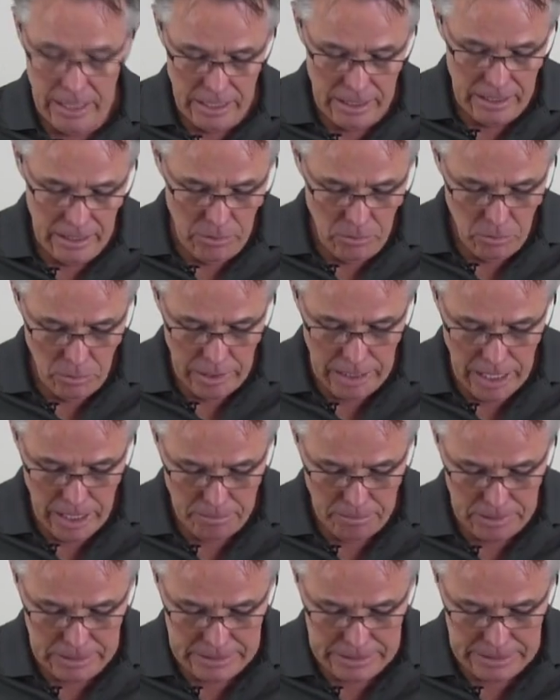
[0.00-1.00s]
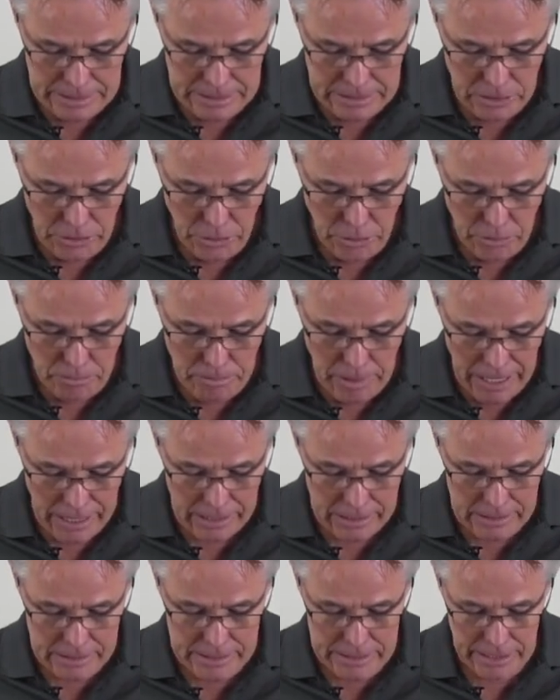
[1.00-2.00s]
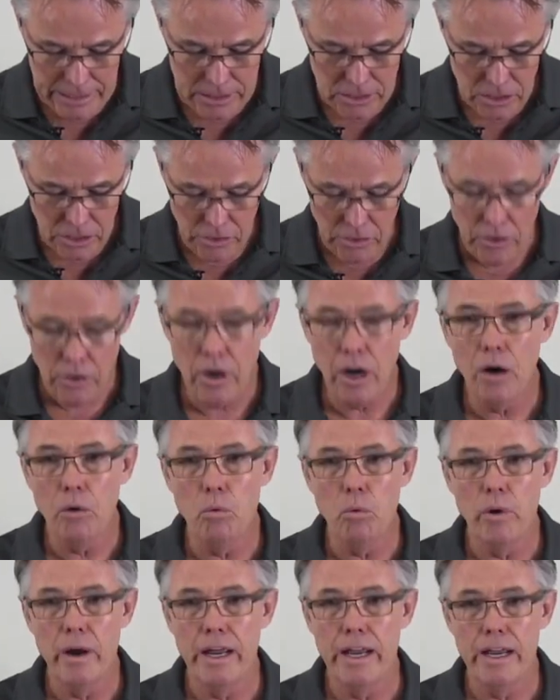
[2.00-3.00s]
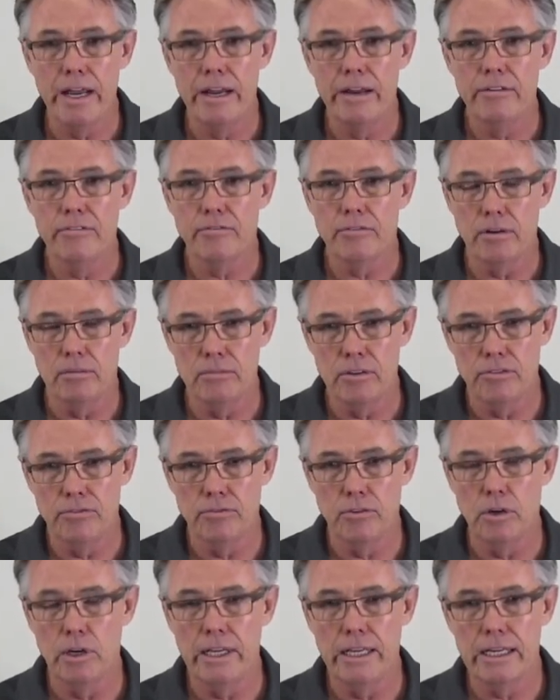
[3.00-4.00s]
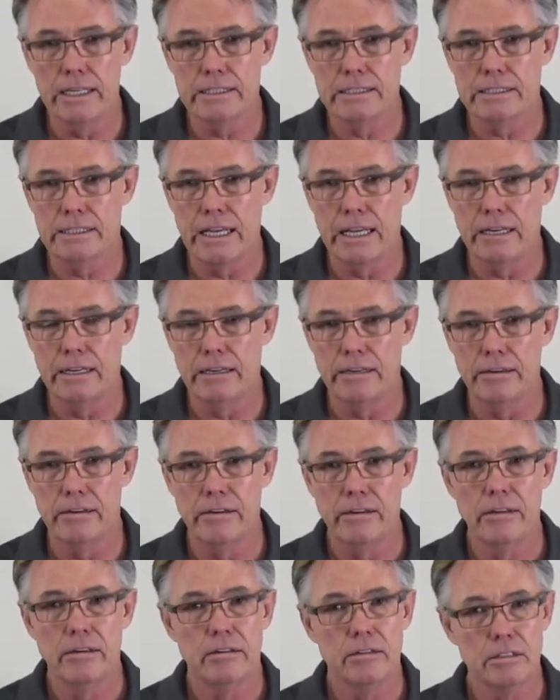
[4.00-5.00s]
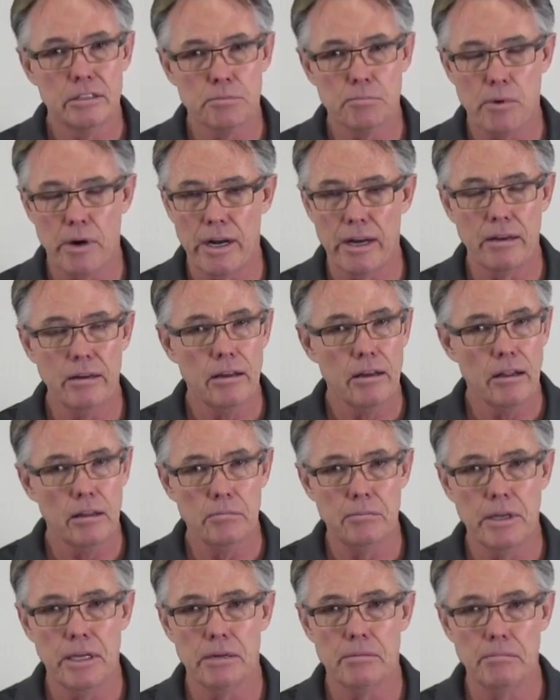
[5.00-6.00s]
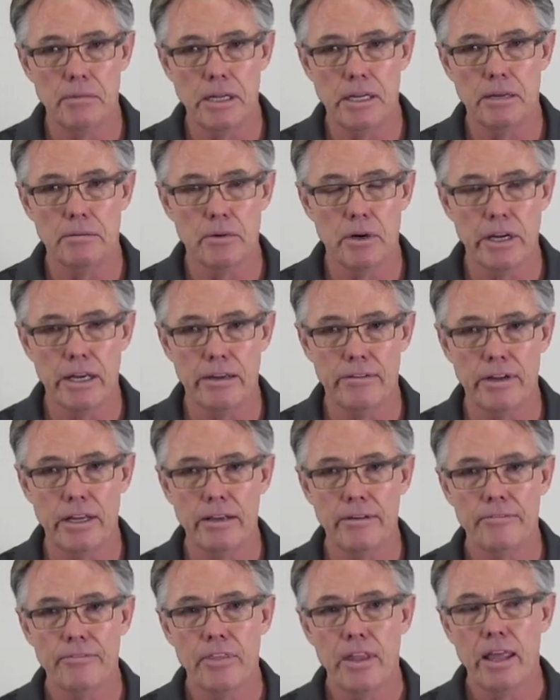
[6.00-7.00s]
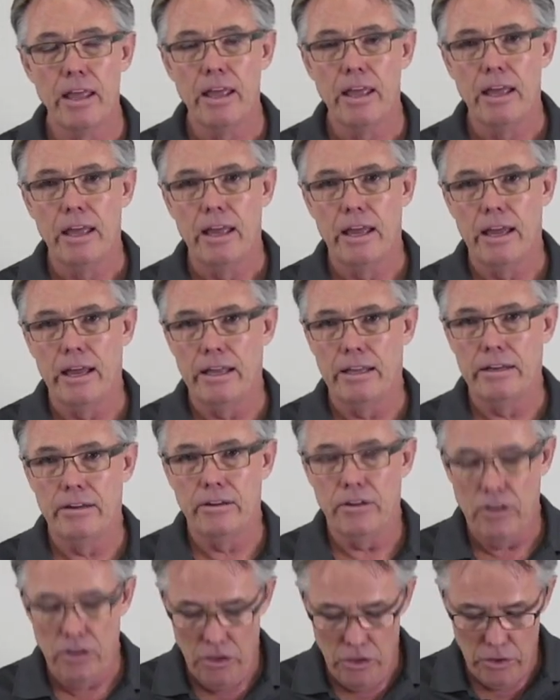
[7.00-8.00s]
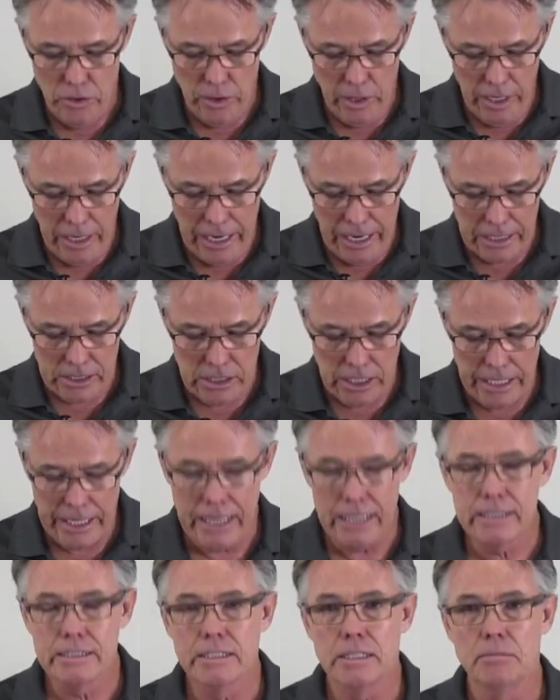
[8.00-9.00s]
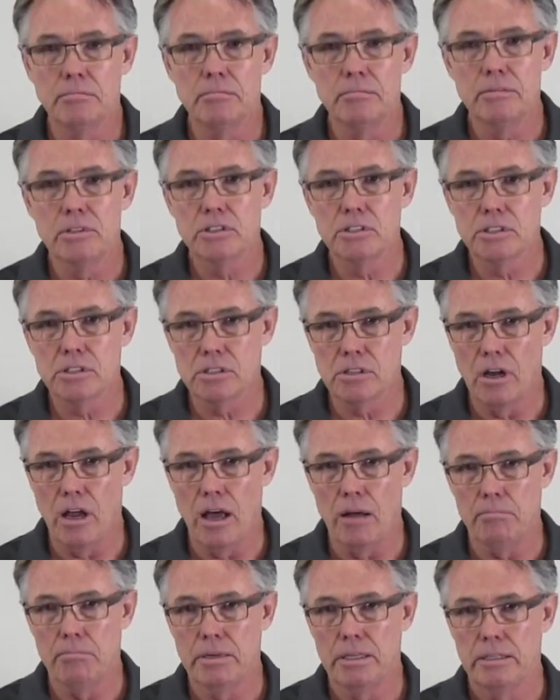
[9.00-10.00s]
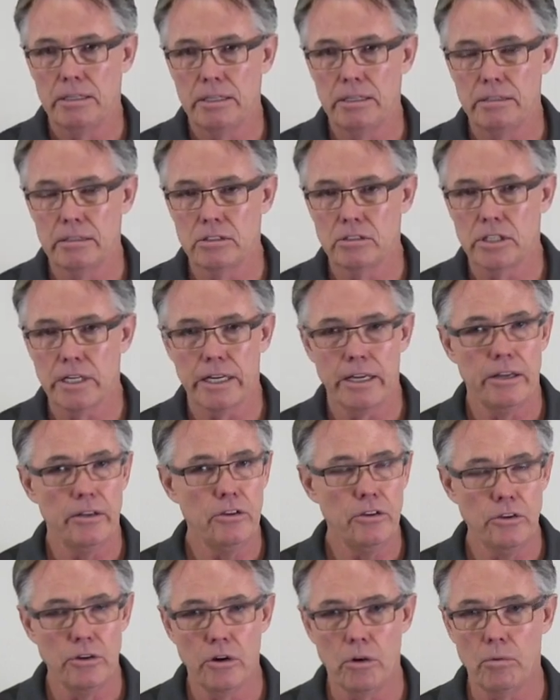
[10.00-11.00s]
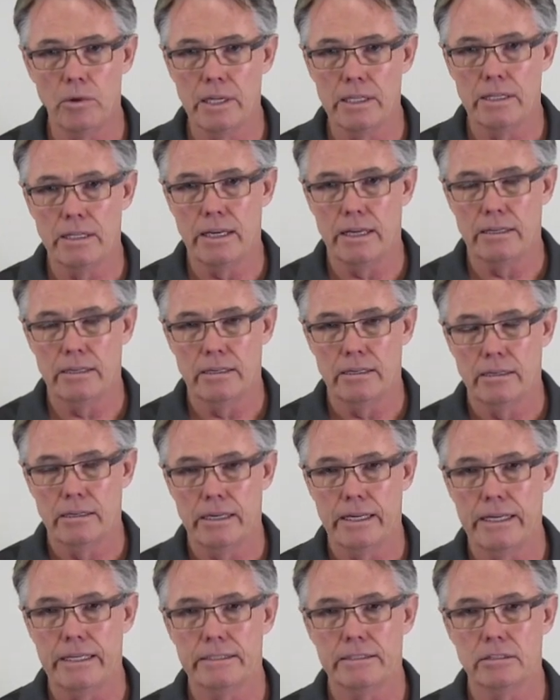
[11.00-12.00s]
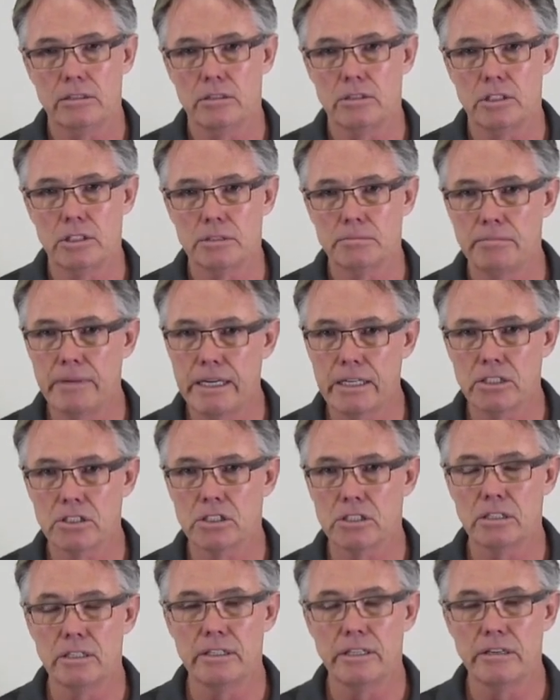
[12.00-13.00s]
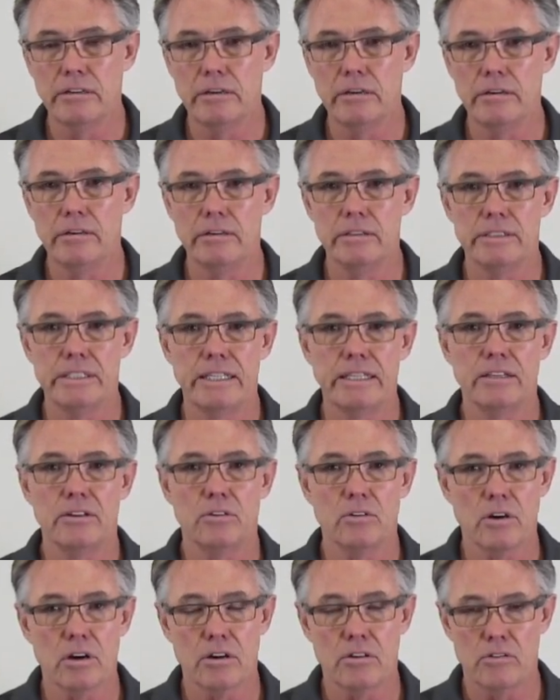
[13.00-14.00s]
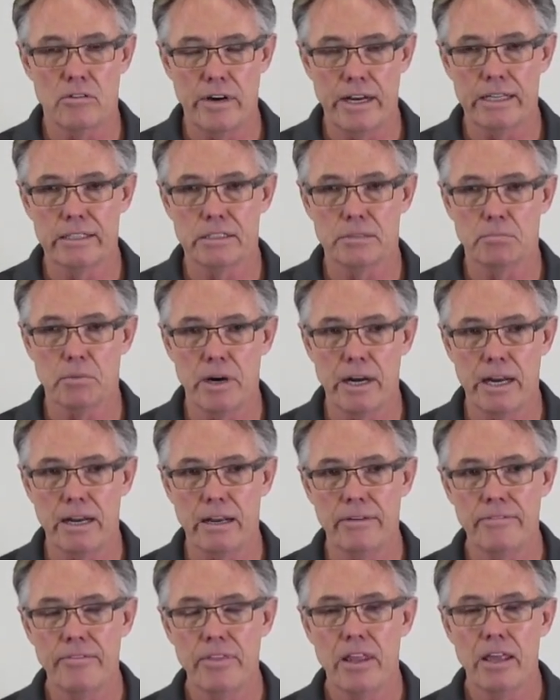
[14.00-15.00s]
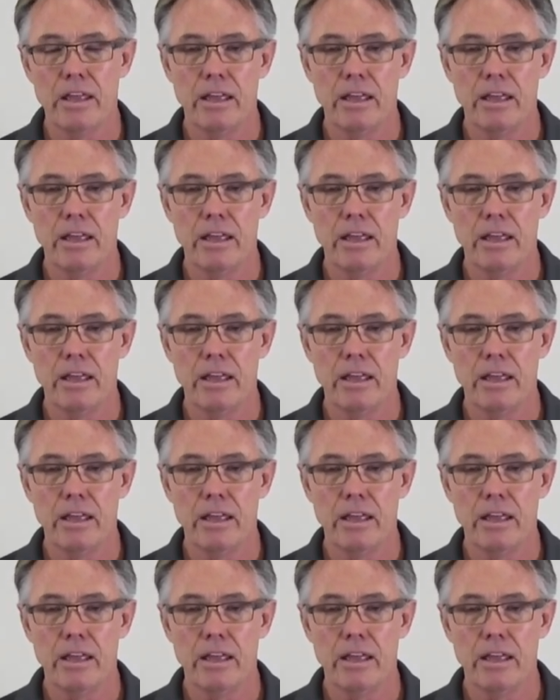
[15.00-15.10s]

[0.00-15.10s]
then what happens is you back the set screw away from the fully extended spring, albeit medium or heavy, and you actually get some slop in the trigger. You don't want that. Okay, so just make sure that you're using the correct spring